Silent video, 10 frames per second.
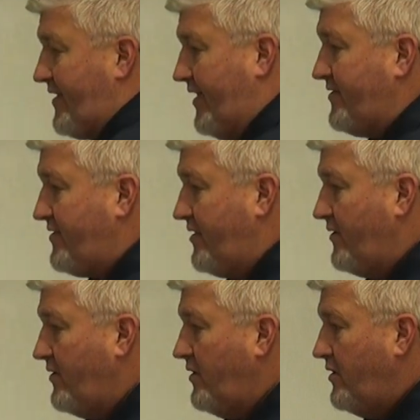us,
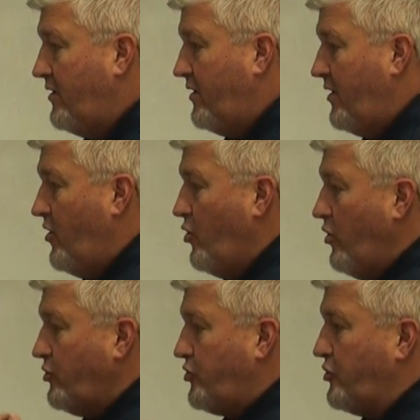
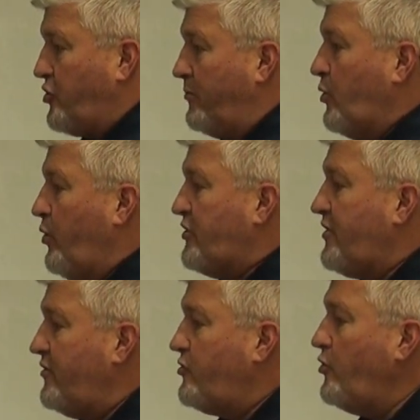determine which
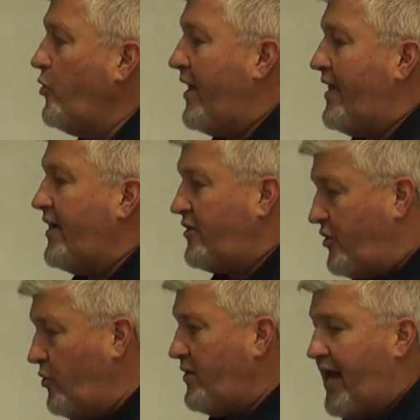of the two
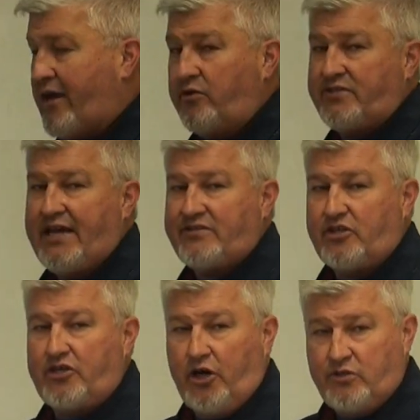acute angles has a
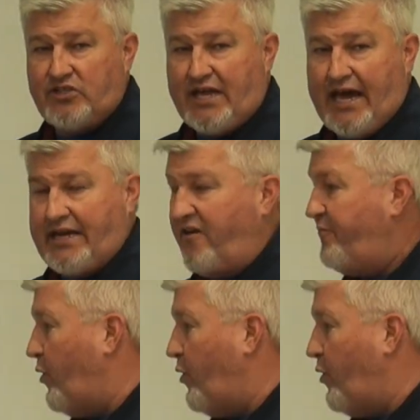cosine of